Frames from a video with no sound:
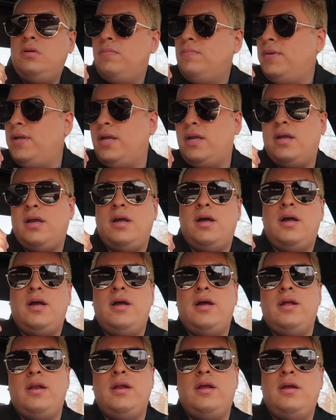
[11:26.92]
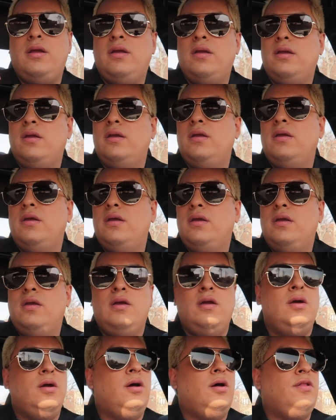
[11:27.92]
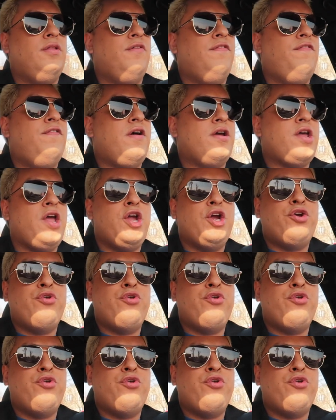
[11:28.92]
my god. Well, the fucking